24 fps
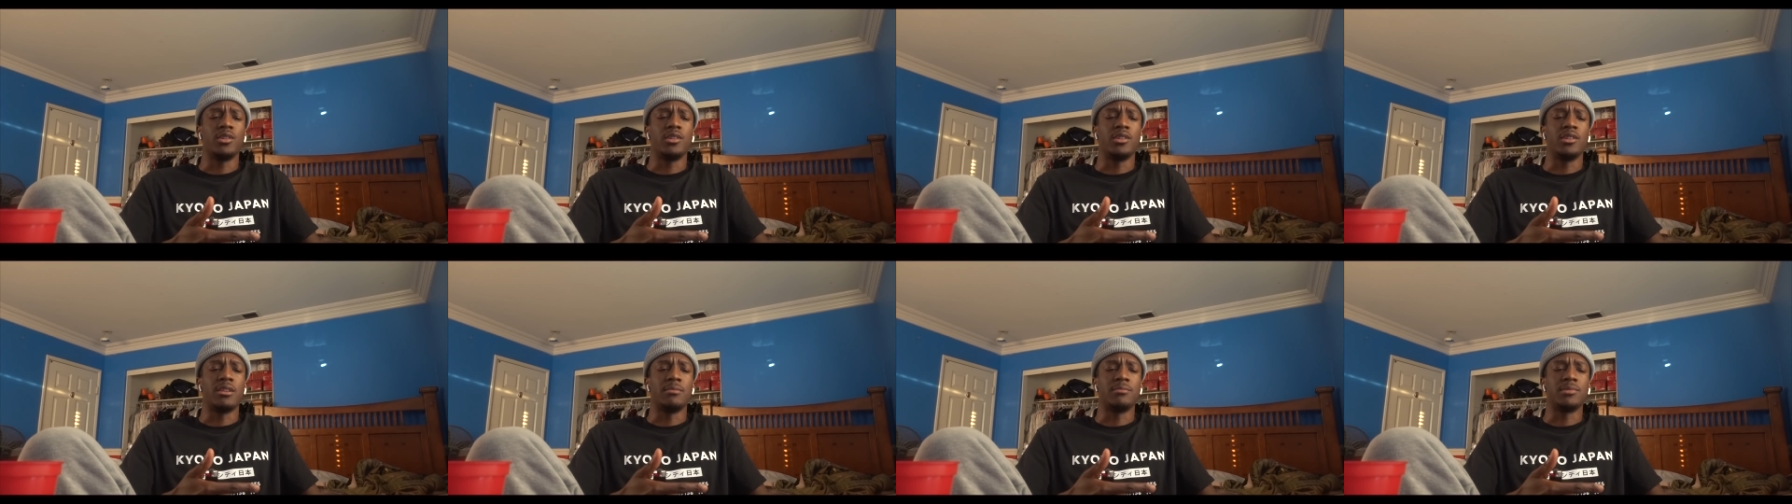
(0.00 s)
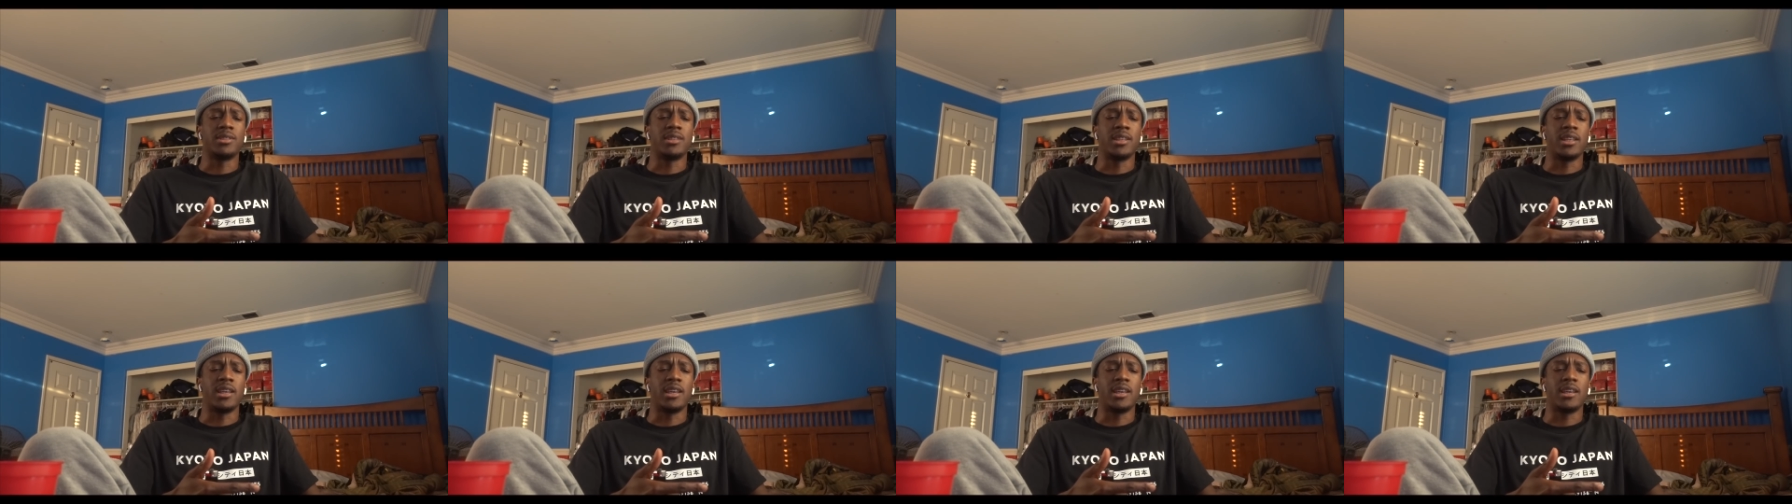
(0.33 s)
you know what I'm
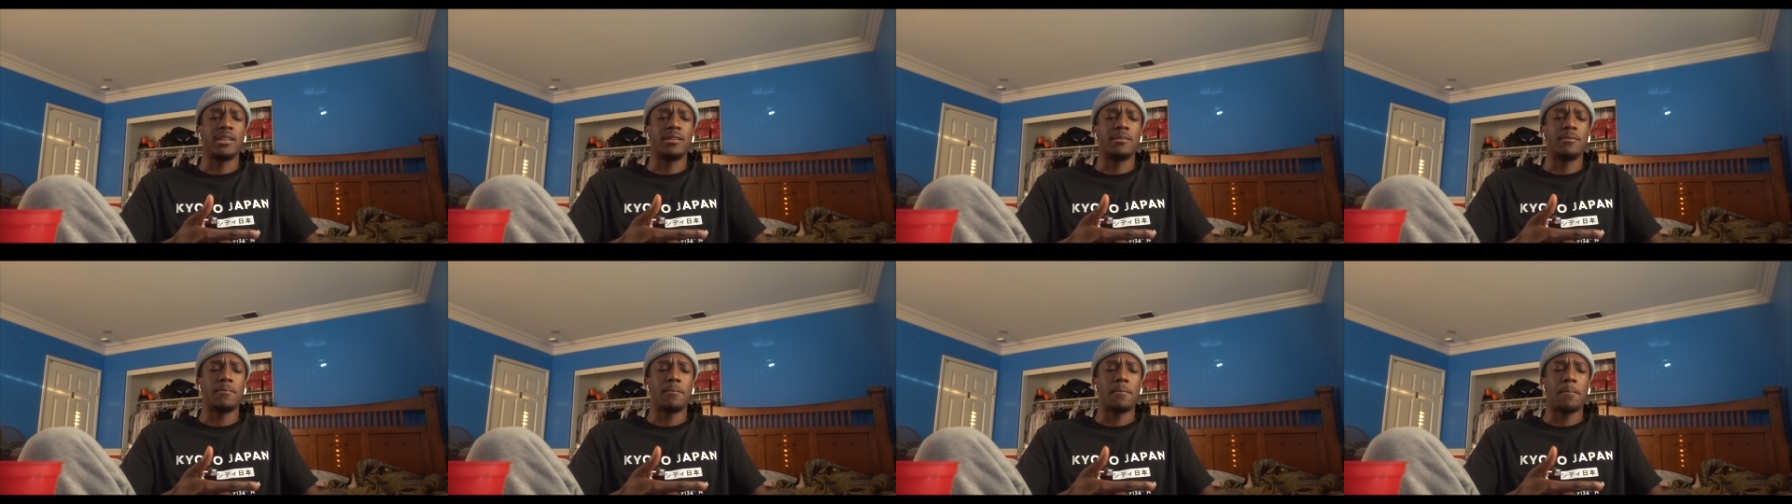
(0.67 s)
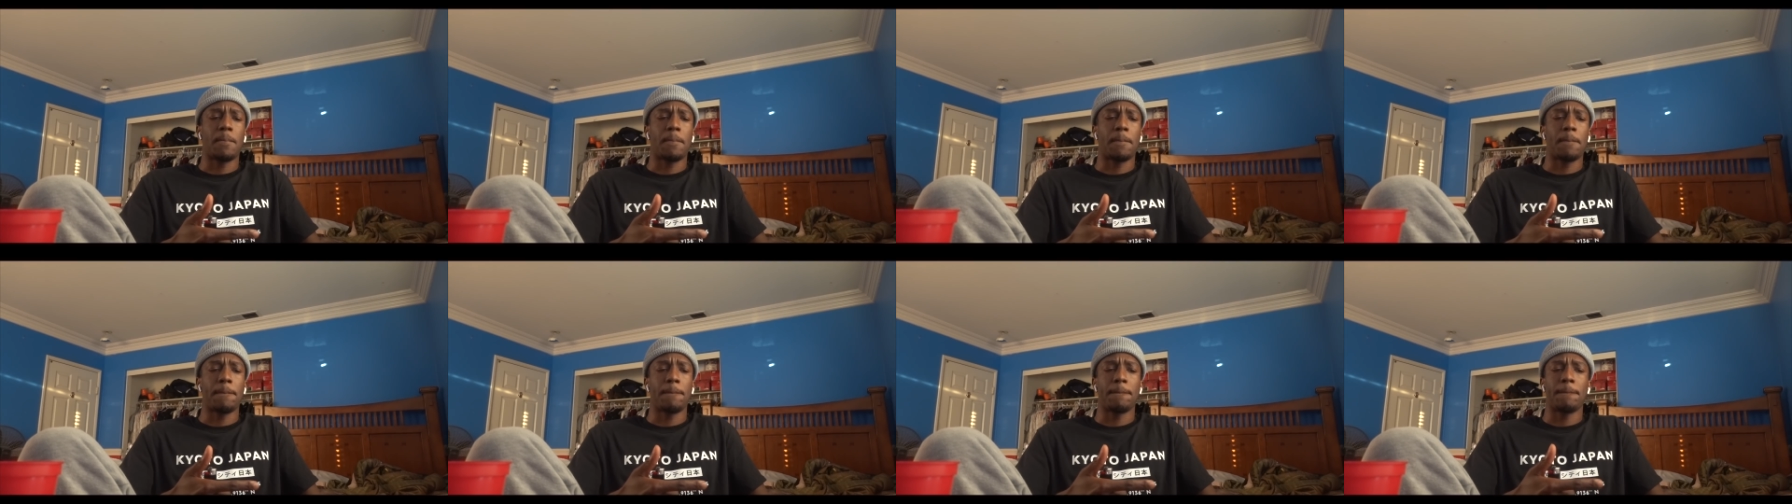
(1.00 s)
saying,
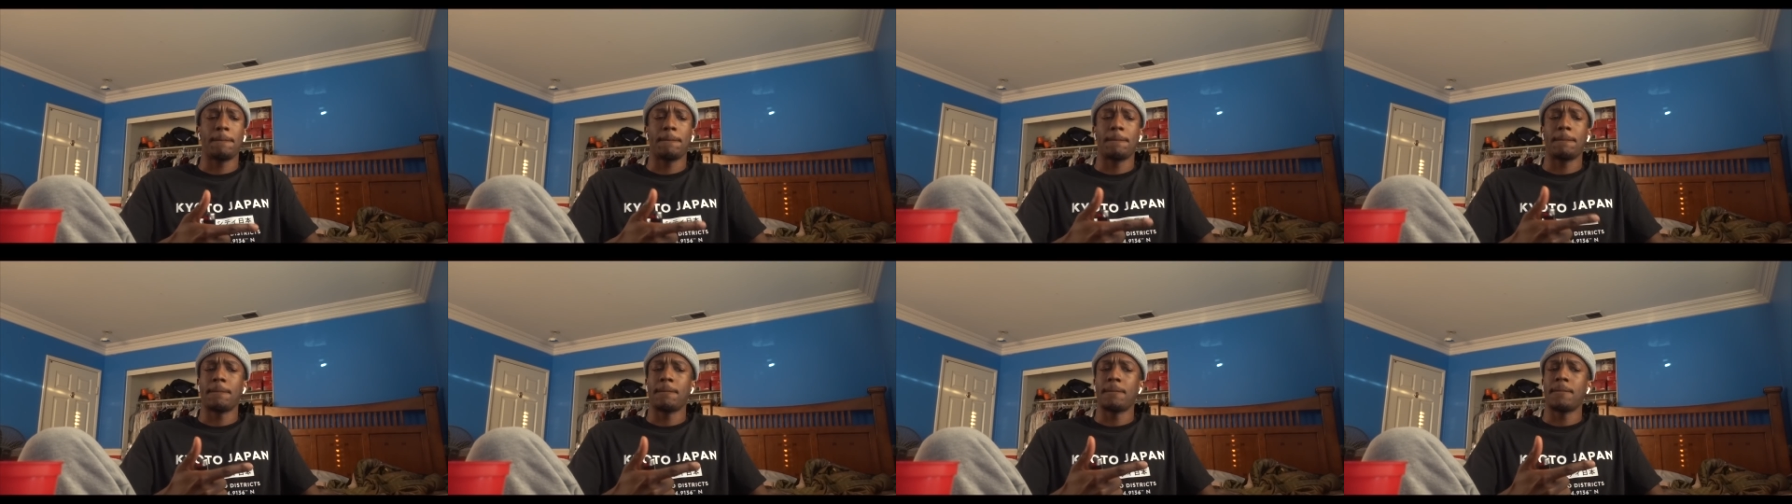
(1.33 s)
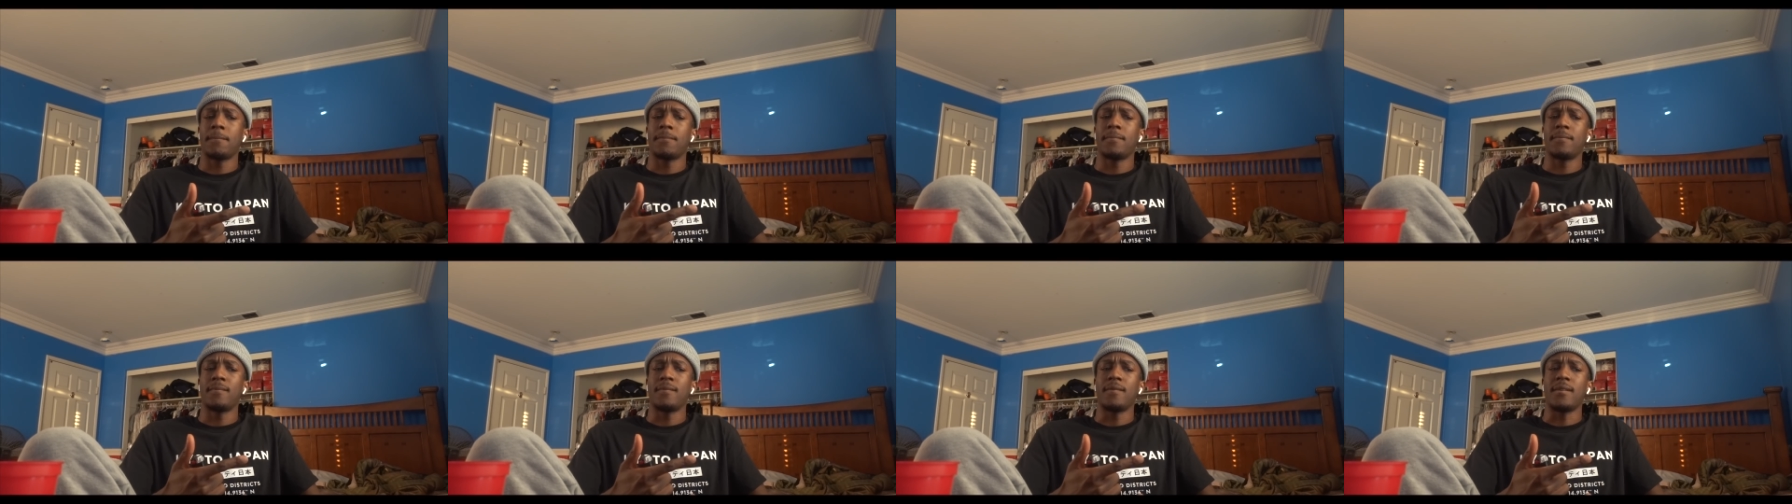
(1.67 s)

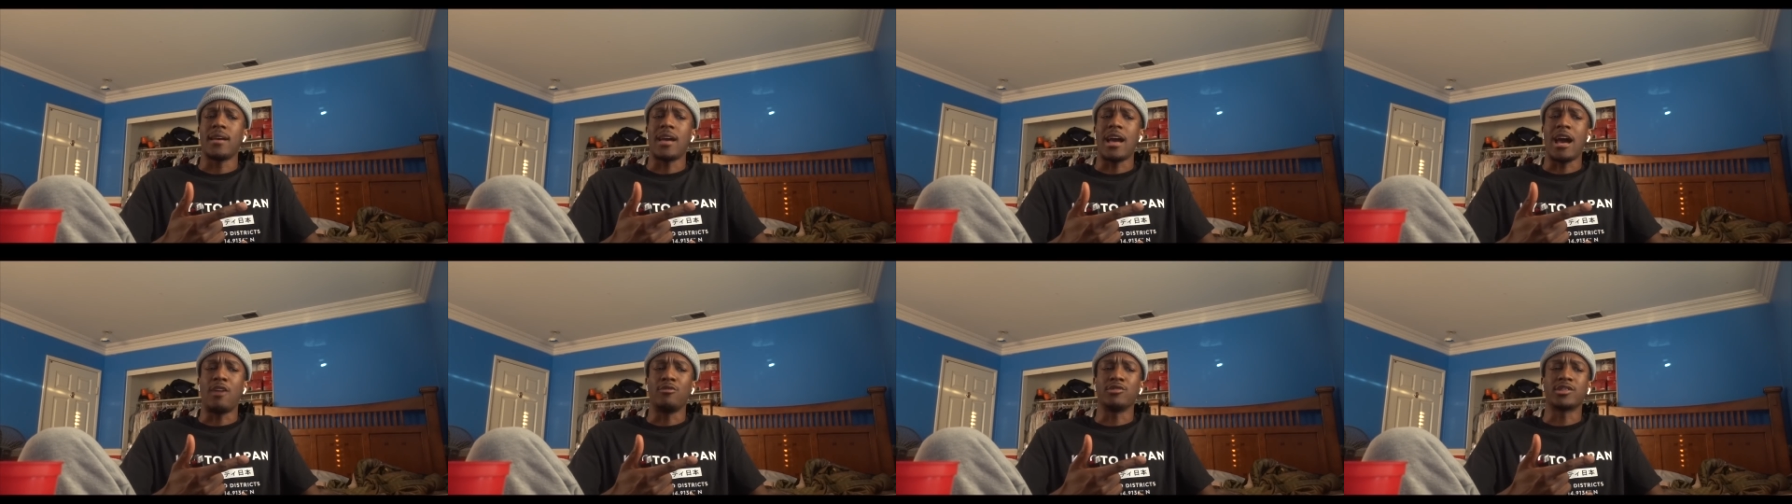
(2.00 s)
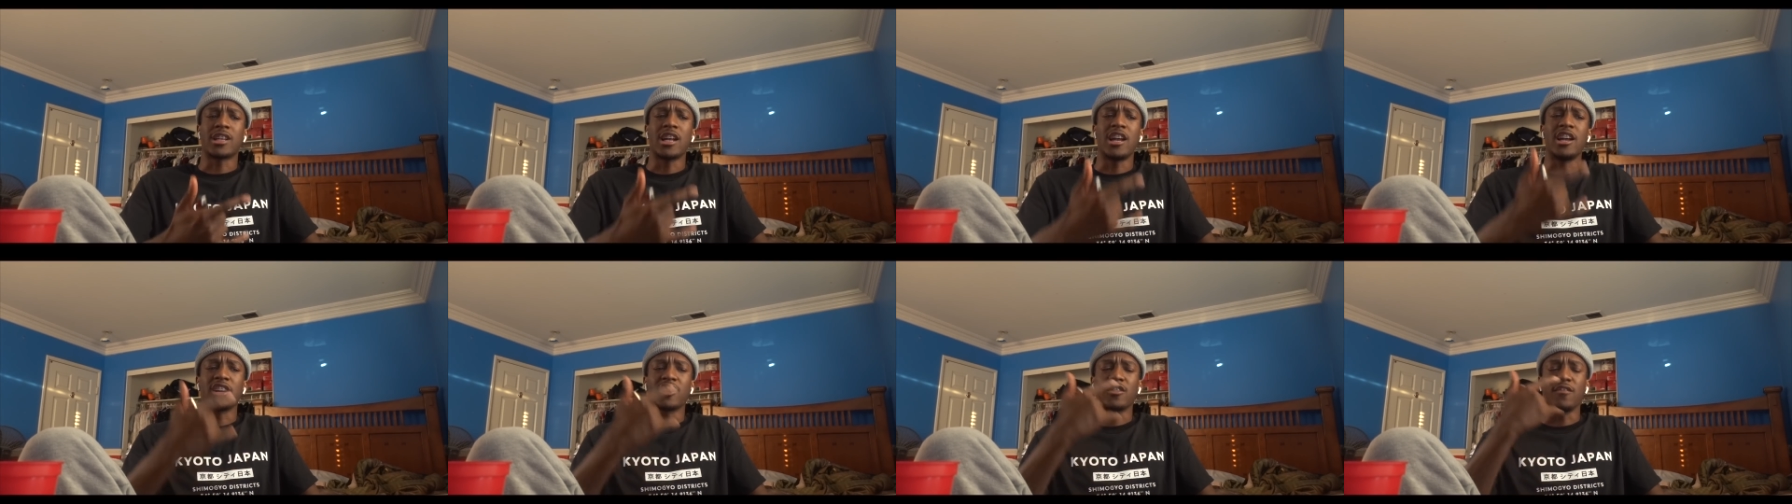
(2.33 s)
I was kind